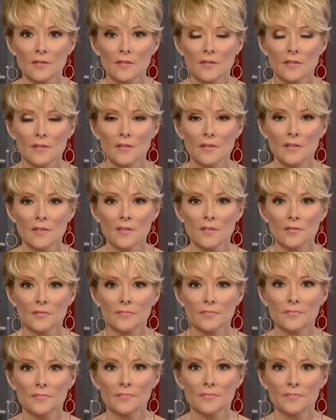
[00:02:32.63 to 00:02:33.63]

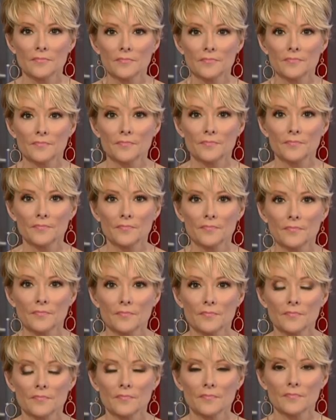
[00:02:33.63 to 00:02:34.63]

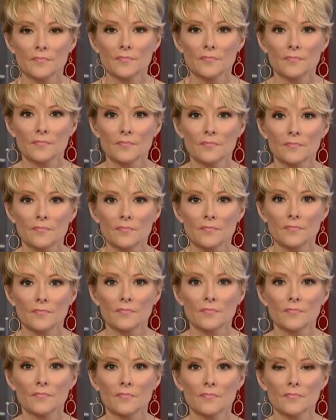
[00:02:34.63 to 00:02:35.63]

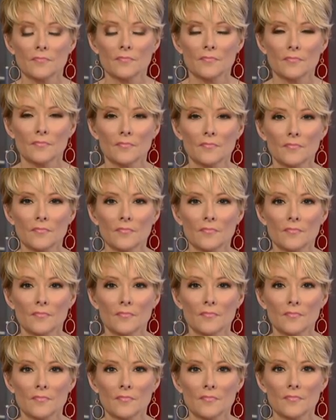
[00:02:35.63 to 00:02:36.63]

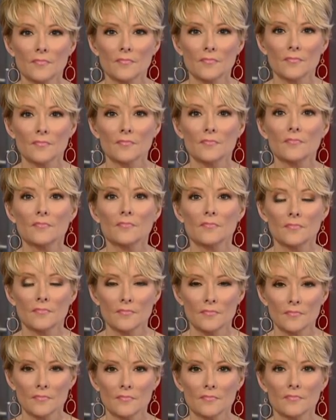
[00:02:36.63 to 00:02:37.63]

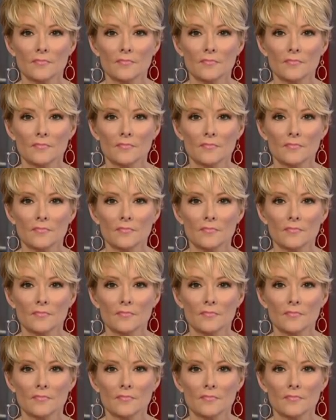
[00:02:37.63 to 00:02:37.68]
(silent)